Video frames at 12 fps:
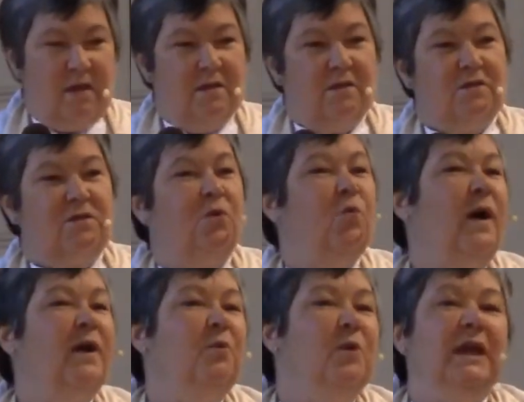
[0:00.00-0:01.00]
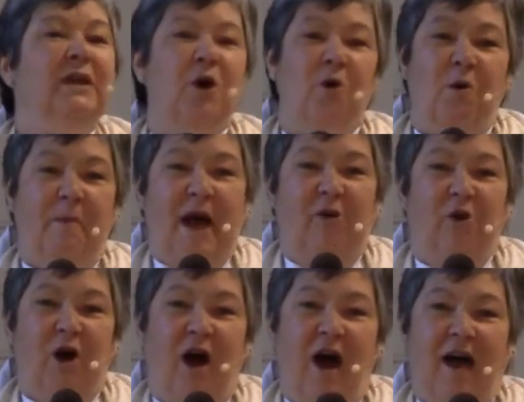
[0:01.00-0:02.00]
So what do we know about
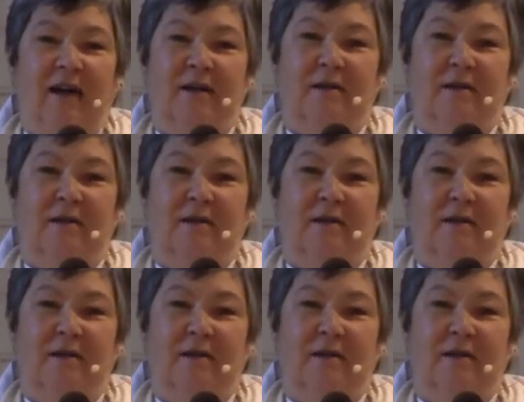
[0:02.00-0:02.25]
God?